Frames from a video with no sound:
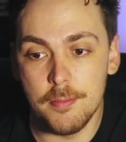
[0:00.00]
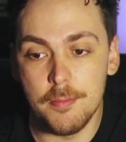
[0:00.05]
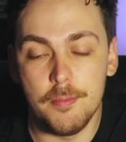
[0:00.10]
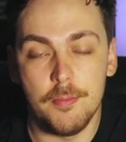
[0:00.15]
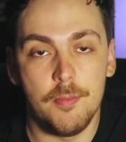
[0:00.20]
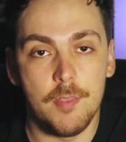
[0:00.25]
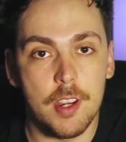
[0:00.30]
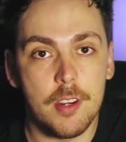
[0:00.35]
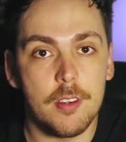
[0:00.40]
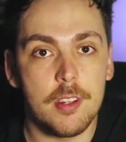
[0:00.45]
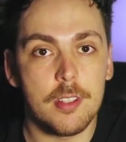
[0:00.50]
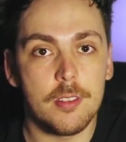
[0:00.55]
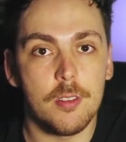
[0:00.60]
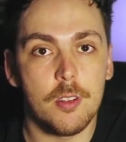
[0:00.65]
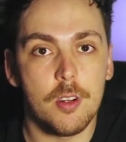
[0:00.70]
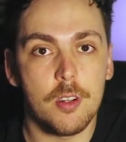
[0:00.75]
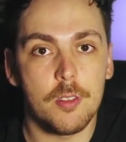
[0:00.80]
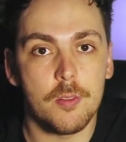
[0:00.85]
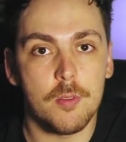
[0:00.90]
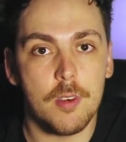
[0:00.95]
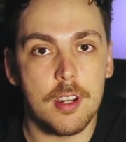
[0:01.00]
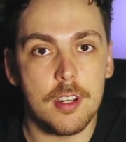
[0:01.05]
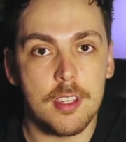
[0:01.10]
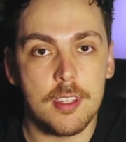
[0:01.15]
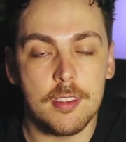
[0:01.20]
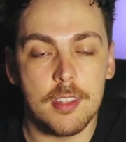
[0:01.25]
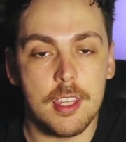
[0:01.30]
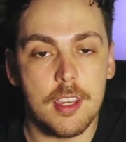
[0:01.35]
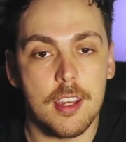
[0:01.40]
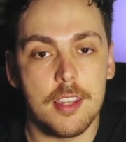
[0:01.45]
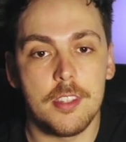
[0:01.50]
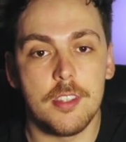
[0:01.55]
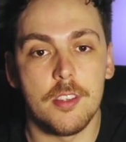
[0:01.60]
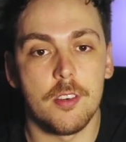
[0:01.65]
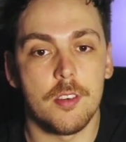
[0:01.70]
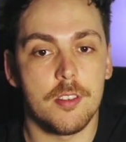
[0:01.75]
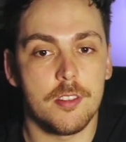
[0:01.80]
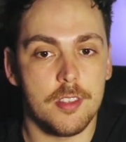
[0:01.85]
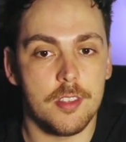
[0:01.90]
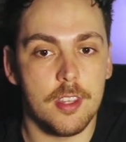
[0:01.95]
very long running. The
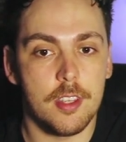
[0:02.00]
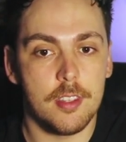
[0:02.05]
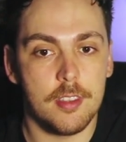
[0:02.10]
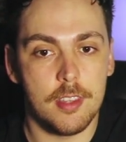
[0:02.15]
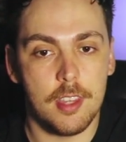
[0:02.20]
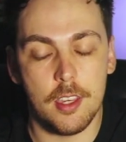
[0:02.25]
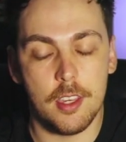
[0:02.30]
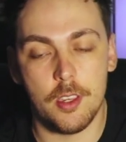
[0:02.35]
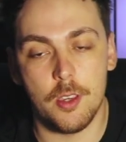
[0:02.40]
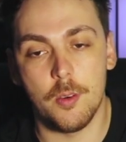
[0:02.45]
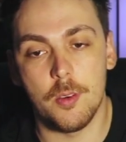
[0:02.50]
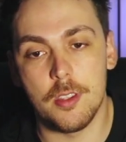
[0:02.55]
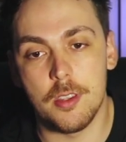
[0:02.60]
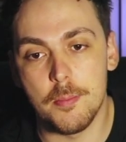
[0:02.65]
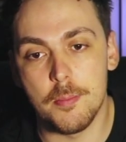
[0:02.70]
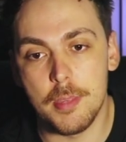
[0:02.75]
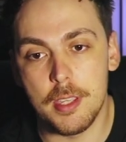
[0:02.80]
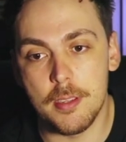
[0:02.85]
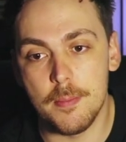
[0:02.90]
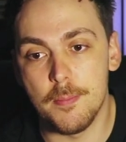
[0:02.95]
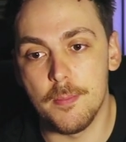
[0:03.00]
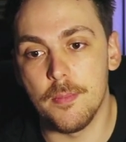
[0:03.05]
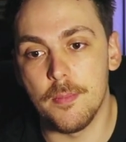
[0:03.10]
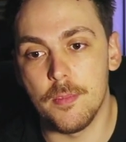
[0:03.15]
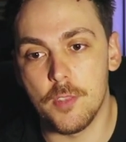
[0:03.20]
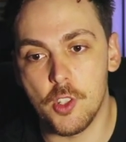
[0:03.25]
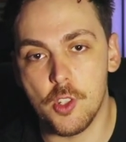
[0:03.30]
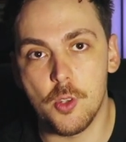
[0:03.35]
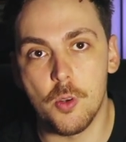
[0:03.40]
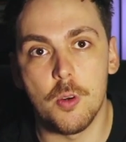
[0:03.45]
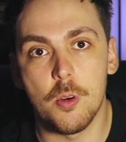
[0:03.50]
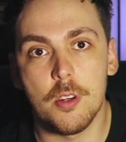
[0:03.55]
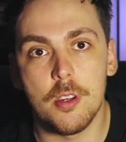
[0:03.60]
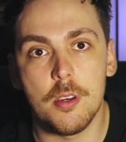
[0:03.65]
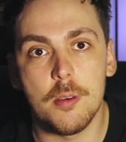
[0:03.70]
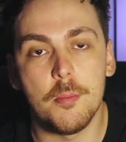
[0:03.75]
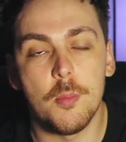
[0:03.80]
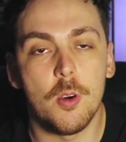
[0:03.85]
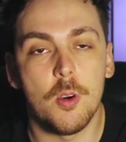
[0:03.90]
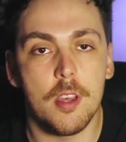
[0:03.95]
idea is that they're going to be
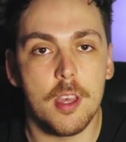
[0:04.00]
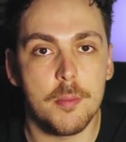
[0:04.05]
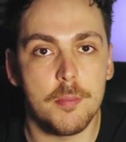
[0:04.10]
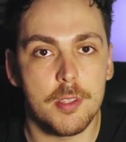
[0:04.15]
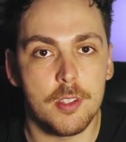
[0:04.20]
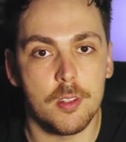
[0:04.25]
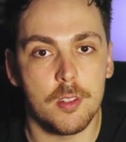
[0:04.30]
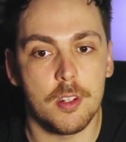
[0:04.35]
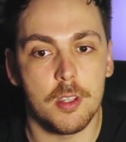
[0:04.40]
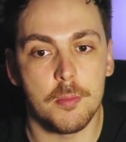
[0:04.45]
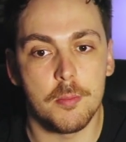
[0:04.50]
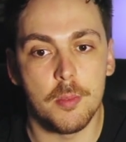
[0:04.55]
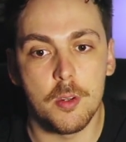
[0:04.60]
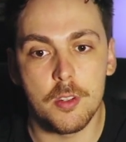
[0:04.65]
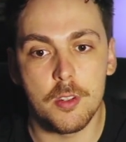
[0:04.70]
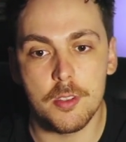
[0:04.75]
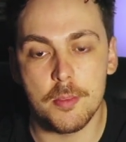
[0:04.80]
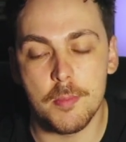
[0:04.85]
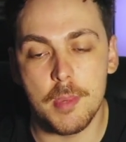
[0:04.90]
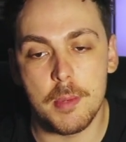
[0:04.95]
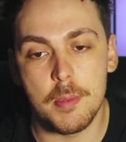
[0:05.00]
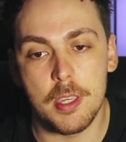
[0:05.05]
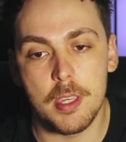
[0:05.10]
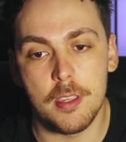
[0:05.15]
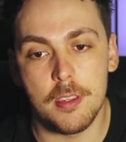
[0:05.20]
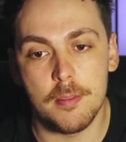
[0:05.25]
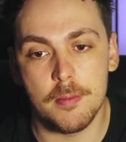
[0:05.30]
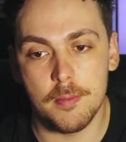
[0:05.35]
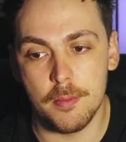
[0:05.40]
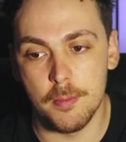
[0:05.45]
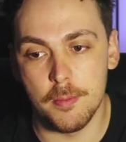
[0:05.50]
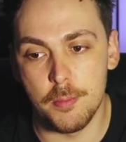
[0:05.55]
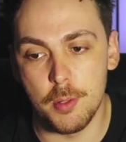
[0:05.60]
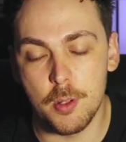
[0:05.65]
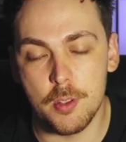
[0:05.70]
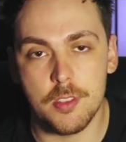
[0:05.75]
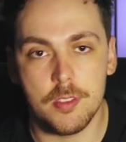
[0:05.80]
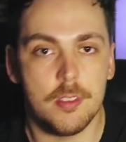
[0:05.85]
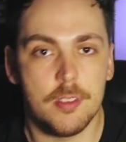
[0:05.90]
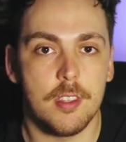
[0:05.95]
shorter, more episodic books, maybe
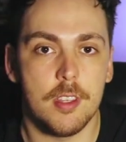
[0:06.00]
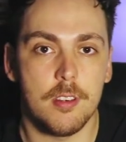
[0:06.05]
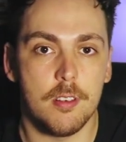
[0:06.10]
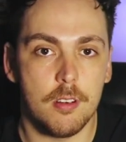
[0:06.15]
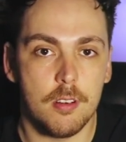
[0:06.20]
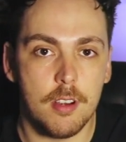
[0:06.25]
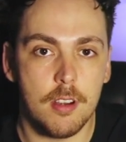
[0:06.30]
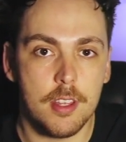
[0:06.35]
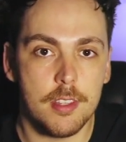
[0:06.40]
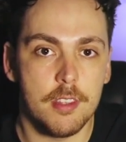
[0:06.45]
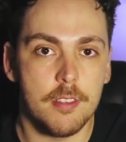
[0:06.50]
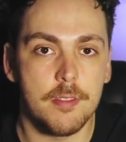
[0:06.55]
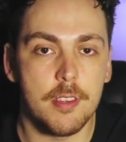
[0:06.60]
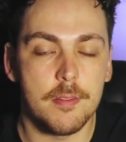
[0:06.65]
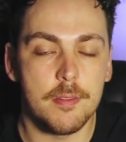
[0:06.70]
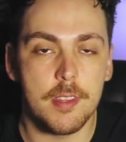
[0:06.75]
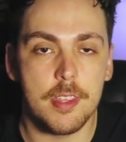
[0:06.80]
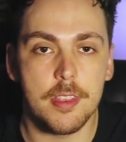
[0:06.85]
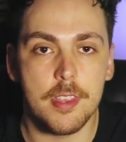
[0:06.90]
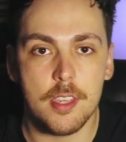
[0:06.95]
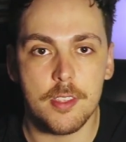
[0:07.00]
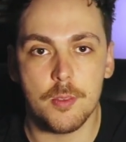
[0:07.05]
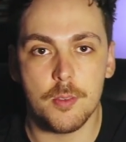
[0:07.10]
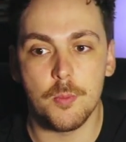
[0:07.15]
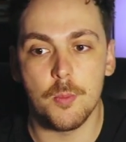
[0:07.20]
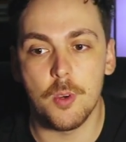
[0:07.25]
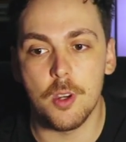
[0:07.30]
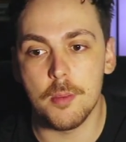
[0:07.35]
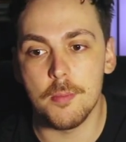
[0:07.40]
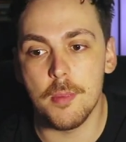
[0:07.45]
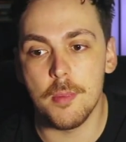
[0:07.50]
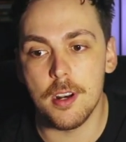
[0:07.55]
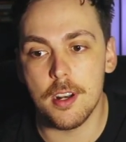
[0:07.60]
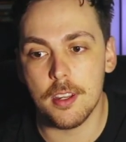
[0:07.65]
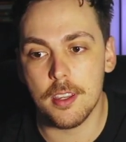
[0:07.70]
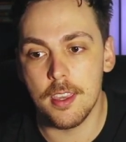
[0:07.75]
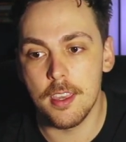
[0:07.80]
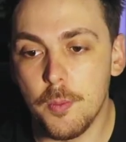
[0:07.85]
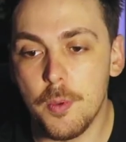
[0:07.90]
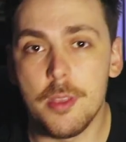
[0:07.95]
books that are around the 50,000 word
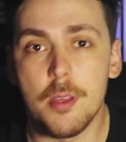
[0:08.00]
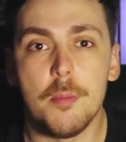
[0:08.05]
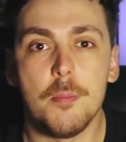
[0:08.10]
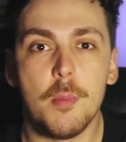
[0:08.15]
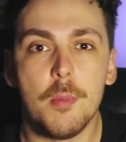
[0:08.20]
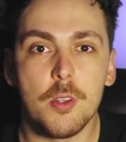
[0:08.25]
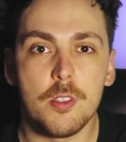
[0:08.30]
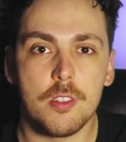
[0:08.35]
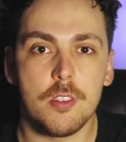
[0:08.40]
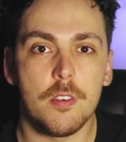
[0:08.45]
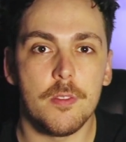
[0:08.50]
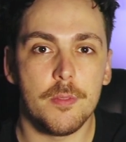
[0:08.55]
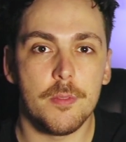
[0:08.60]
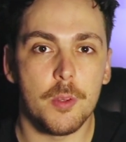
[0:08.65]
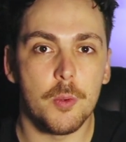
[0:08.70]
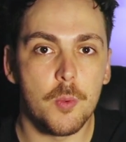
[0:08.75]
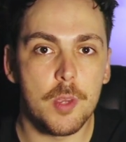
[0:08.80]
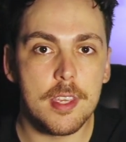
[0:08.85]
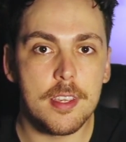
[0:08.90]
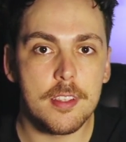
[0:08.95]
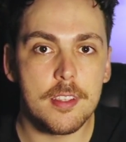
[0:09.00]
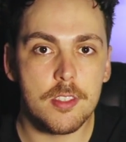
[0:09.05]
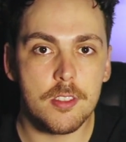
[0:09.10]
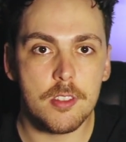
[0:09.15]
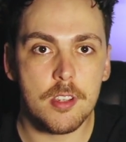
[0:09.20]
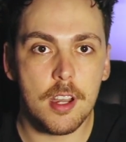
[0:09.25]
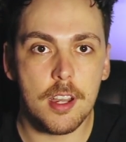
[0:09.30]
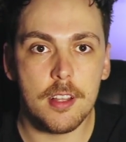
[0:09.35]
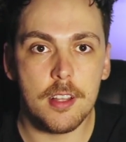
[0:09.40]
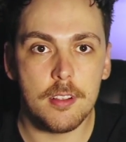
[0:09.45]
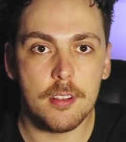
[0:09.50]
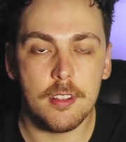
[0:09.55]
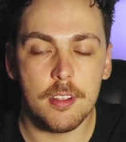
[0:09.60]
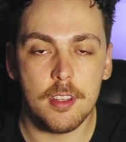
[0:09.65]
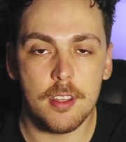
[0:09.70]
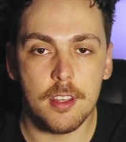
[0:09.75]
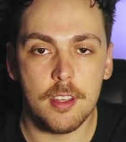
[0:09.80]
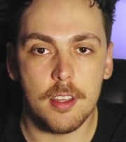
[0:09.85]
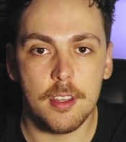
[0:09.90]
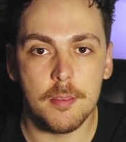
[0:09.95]
mark, with a monster of the week
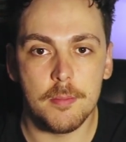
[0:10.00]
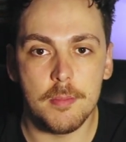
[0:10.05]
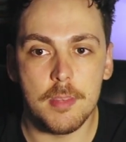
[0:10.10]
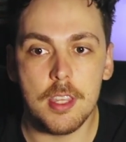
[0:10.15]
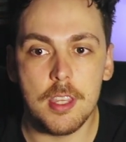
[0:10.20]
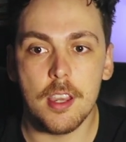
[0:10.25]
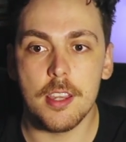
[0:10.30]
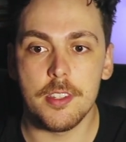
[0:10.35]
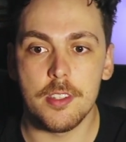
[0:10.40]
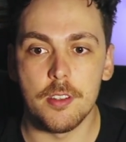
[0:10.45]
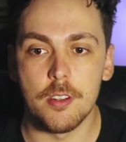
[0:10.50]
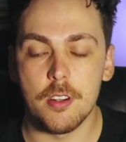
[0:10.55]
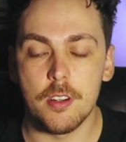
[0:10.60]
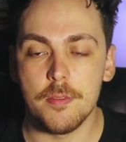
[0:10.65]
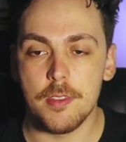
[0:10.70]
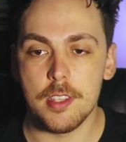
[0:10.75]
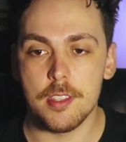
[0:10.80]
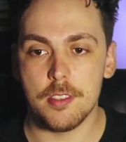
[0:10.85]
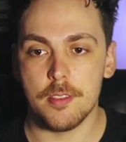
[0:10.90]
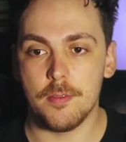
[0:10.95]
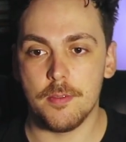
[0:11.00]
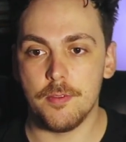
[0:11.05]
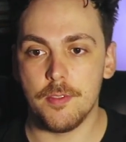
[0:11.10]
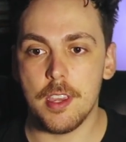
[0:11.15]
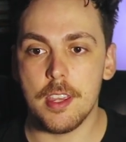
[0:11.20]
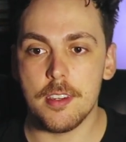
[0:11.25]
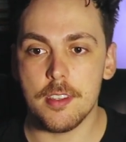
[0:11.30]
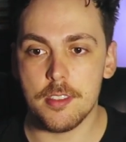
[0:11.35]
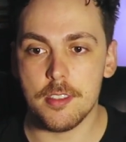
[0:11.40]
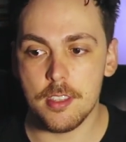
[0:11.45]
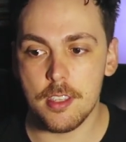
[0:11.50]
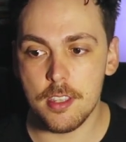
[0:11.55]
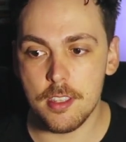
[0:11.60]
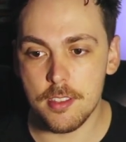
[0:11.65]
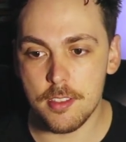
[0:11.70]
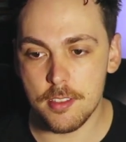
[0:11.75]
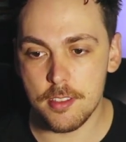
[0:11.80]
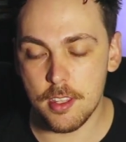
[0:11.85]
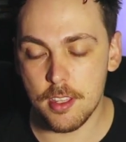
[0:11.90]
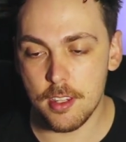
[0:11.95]
style. The idea of this fantasy
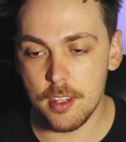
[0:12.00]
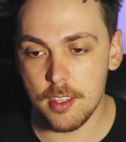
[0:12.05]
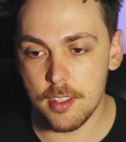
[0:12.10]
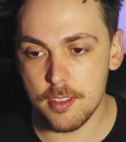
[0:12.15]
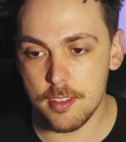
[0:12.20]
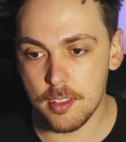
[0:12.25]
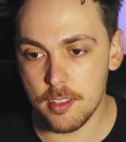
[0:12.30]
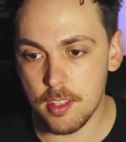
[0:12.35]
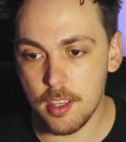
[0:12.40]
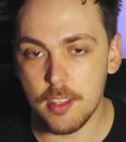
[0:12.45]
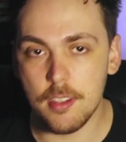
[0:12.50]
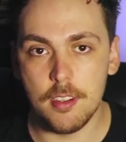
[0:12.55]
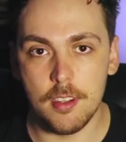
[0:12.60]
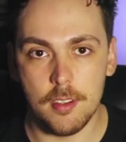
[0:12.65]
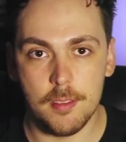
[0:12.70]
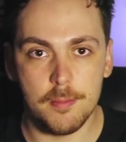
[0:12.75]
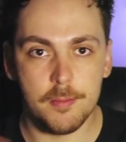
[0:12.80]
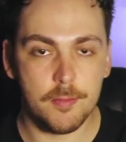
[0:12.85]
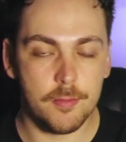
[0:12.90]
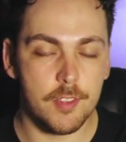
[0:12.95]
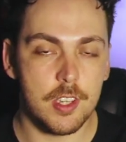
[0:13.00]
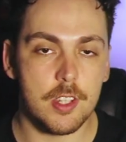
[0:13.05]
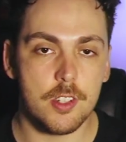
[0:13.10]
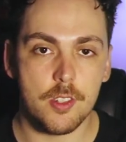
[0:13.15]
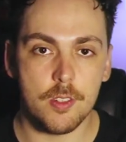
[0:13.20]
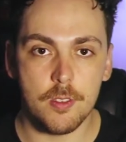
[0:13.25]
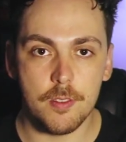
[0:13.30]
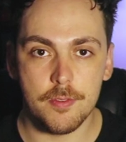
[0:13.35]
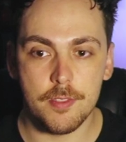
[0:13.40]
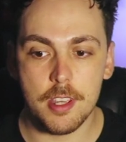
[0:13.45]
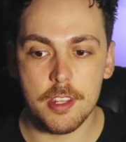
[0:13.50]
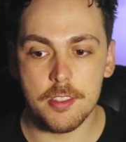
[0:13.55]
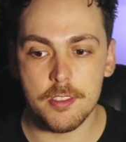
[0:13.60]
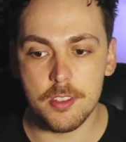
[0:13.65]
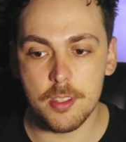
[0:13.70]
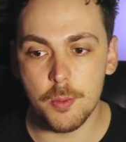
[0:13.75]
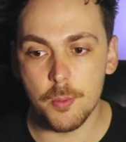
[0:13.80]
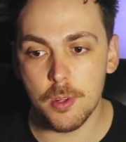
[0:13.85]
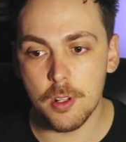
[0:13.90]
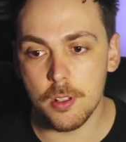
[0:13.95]
is that it's set in a fictional
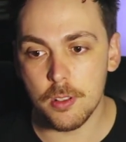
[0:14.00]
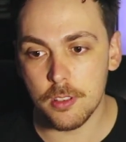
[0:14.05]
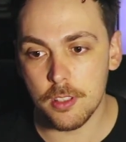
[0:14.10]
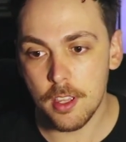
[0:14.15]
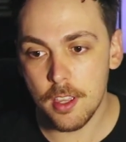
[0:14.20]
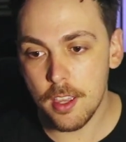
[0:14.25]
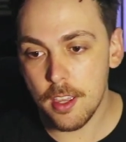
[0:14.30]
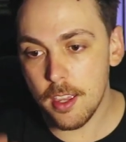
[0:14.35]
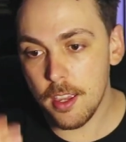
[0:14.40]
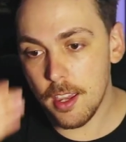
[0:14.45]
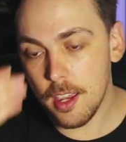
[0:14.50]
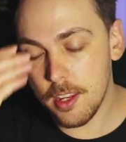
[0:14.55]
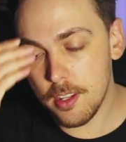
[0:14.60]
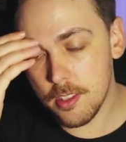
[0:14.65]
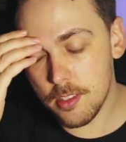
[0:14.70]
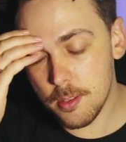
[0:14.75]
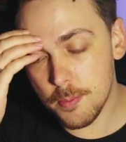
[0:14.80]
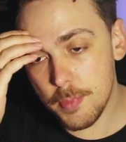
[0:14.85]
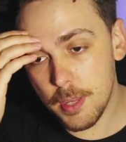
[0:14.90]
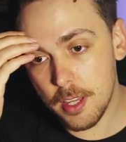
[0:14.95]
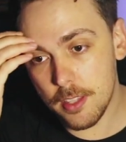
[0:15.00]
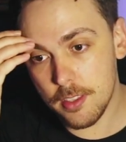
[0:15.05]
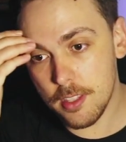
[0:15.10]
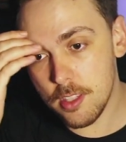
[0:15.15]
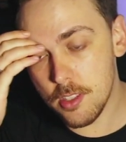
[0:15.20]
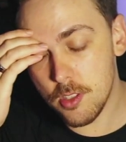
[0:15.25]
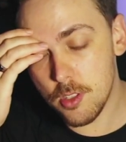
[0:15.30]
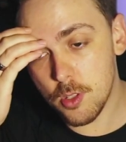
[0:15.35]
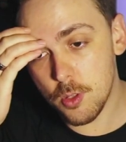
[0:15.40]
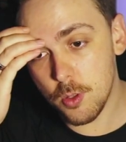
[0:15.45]
fantasy world, and it's about these